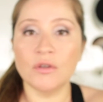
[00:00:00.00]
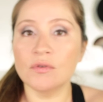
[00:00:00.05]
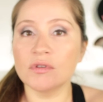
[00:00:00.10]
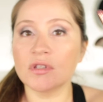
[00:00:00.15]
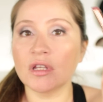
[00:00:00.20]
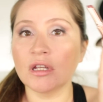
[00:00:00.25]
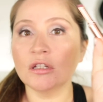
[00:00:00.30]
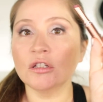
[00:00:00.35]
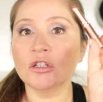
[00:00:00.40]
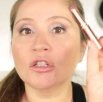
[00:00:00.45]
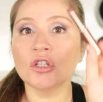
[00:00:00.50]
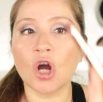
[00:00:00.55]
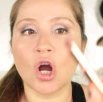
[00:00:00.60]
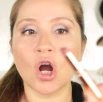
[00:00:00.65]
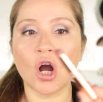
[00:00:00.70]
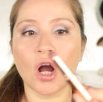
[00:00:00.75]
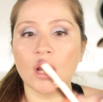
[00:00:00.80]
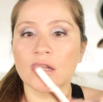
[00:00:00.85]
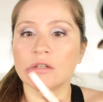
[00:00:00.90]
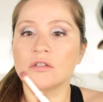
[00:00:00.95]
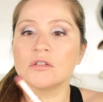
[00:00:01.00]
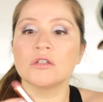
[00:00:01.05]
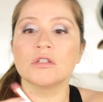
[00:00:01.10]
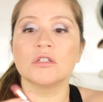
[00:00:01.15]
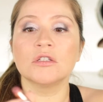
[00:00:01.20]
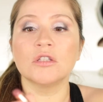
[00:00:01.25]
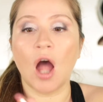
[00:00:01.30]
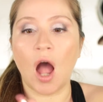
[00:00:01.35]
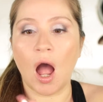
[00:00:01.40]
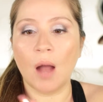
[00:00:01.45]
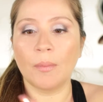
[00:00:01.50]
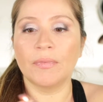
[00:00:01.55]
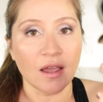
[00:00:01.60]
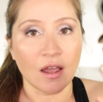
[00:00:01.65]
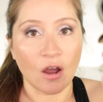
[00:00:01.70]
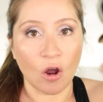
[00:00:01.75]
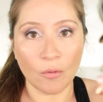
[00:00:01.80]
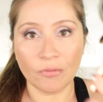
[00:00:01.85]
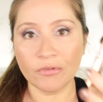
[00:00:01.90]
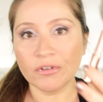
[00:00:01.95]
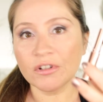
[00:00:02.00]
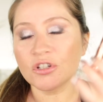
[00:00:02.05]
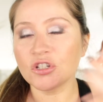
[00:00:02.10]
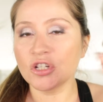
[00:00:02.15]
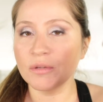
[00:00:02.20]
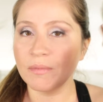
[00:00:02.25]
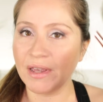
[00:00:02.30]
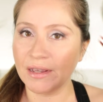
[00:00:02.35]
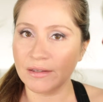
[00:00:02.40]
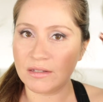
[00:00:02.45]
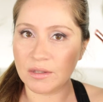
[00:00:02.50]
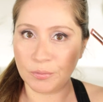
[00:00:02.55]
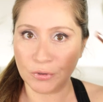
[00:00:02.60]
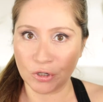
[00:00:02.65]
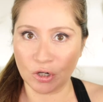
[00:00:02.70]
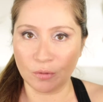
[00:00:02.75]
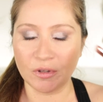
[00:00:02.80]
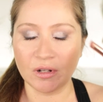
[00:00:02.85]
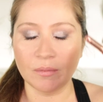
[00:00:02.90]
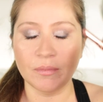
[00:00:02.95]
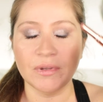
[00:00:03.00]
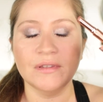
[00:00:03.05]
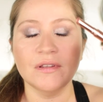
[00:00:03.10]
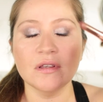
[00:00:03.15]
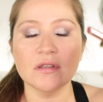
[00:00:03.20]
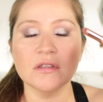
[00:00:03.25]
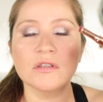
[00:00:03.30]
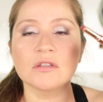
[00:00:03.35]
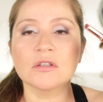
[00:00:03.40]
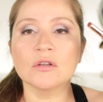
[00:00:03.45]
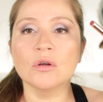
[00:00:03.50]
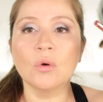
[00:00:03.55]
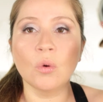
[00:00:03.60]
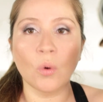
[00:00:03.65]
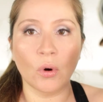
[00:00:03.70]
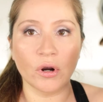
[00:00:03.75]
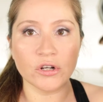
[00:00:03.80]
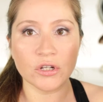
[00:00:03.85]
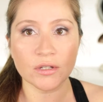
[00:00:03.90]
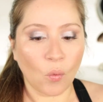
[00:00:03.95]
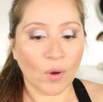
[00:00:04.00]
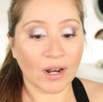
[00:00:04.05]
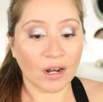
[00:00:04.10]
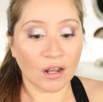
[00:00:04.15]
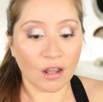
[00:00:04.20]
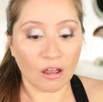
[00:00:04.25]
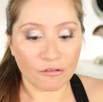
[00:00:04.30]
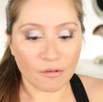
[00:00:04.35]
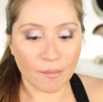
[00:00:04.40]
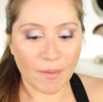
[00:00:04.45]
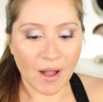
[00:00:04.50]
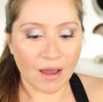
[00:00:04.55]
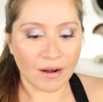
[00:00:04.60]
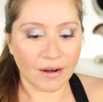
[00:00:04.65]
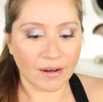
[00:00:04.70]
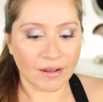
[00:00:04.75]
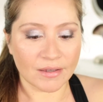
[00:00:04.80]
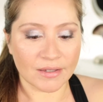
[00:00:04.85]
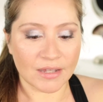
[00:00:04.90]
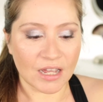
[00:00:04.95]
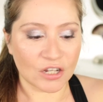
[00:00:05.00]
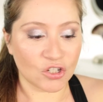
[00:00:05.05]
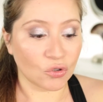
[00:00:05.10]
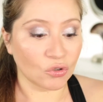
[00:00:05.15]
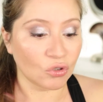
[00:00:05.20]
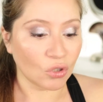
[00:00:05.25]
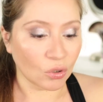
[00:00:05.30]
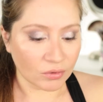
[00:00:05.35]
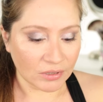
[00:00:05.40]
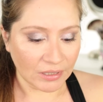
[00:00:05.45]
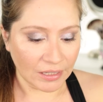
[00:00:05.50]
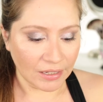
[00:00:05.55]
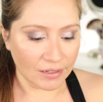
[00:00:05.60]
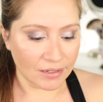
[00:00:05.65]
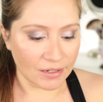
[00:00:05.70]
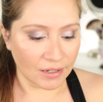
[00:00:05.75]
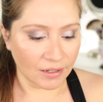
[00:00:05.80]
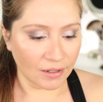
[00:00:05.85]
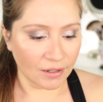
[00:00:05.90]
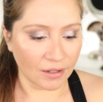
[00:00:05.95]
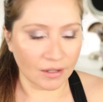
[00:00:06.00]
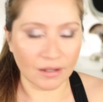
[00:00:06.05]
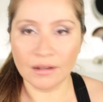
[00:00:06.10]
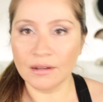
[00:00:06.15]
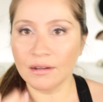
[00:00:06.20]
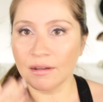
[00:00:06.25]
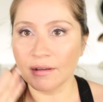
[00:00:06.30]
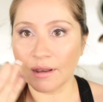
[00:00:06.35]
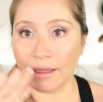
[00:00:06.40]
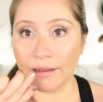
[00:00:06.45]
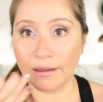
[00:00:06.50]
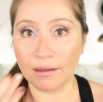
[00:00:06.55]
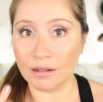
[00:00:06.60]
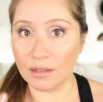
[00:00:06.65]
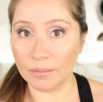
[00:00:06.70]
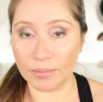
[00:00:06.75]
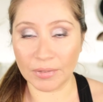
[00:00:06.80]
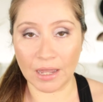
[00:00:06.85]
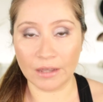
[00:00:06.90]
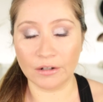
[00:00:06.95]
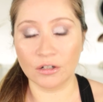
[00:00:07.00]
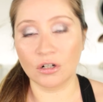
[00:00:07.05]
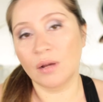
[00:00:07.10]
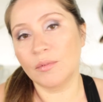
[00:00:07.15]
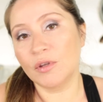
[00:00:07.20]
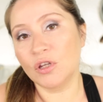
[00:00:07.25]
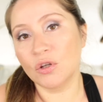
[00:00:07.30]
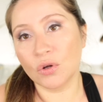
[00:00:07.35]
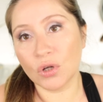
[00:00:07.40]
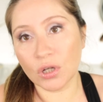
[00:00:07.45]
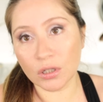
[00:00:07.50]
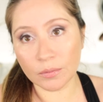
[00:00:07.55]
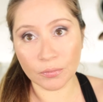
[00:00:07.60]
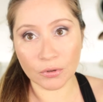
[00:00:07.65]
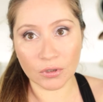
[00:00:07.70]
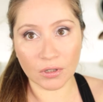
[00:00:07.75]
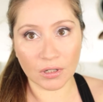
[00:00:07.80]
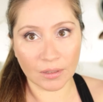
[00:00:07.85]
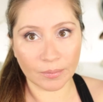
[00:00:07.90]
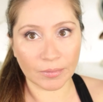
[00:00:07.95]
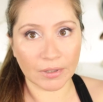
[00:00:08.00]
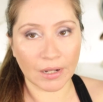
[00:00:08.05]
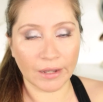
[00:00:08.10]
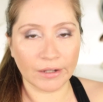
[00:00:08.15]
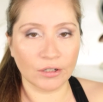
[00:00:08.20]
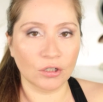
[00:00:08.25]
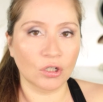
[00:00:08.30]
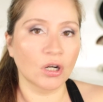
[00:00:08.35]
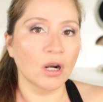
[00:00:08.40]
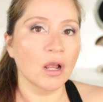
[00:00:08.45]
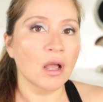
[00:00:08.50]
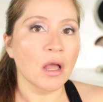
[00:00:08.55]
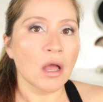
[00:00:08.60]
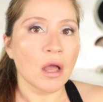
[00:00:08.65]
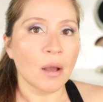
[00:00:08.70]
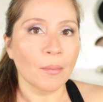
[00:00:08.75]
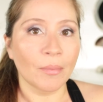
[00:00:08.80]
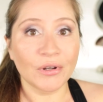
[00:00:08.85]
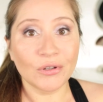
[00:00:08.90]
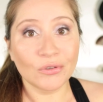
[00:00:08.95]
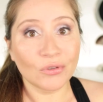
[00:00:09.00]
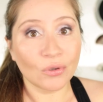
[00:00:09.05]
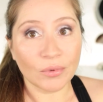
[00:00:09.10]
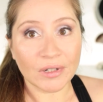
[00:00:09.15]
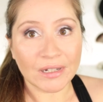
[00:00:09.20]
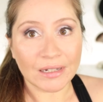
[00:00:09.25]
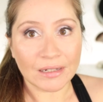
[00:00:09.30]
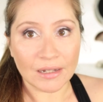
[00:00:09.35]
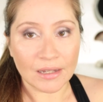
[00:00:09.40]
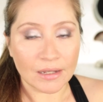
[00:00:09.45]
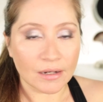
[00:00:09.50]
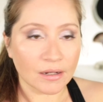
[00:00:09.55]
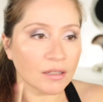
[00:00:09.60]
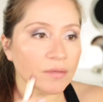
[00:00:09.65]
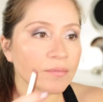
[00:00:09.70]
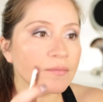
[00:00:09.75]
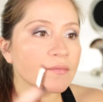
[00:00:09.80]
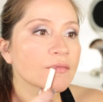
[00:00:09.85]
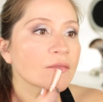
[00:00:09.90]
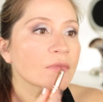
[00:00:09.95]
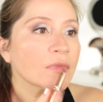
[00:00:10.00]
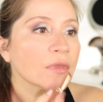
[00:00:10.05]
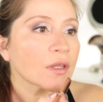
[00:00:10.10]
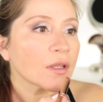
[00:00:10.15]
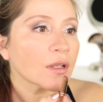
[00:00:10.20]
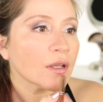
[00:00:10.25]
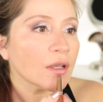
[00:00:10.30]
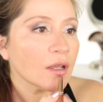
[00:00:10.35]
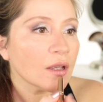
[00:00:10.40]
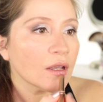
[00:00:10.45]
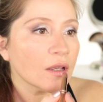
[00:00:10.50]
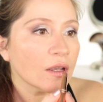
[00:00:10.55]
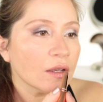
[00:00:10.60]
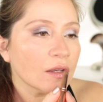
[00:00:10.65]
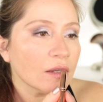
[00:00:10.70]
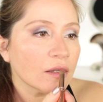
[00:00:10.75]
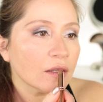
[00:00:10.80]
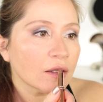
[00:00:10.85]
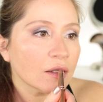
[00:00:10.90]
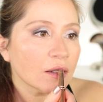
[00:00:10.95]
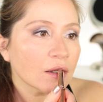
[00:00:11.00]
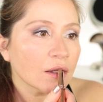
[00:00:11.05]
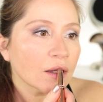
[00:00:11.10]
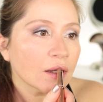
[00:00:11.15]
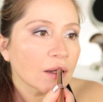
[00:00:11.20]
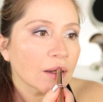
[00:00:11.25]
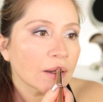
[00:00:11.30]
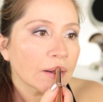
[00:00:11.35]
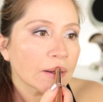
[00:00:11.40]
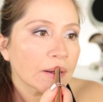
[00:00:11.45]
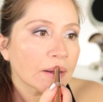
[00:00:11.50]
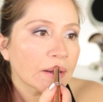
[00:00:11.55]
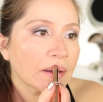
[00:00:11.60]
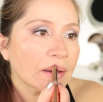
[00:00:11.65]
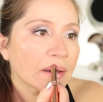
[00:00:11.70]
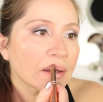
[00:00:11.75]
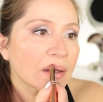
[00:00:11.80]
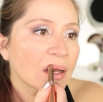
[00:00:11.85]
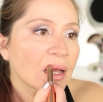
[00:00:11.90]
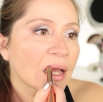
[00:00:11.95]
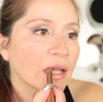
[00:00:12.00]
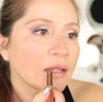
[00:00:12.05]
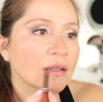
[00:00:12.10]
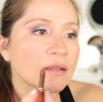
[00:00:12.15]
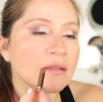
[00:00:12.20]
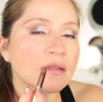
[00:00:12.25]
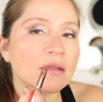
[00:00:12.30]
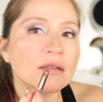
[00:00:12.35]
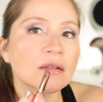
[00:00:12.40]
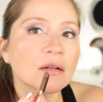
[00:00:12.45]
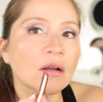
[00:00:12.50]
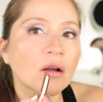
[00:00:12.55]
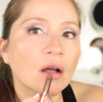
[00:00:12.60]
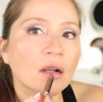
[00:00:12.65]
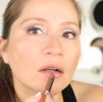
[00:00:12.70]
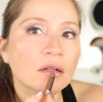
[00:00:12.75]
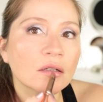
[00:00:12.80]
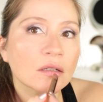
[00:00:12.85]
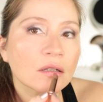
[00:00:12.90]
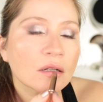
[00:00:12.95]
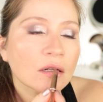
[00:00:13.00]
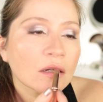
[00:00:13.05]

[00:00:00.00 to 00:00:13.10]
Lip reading: using non-stop. Hopefully she makes it permanent, but this is gorgeous. What I love about it is that you don't need like a lip liner. I mean, you could put a lip liner, but you don't really need it. And this is the color.